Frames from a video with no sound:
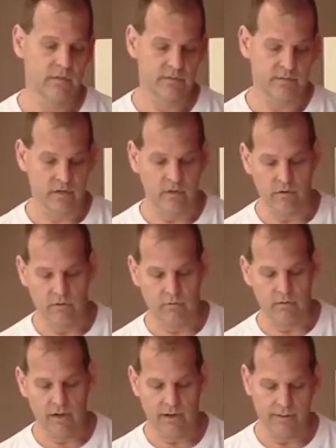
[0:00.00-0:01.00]
So
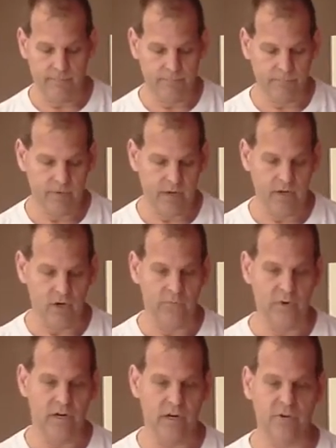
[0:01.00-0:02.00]
you know,
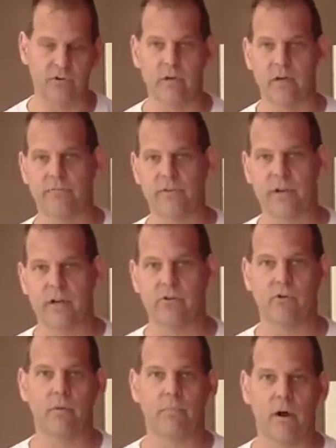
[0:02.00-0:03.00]
if you're going to
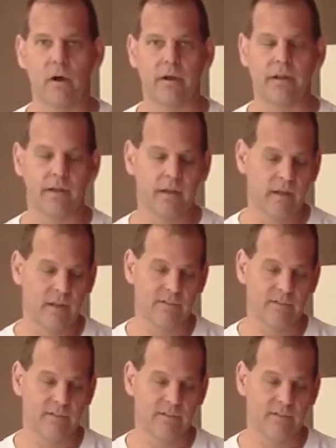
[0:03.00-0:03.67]
do a party,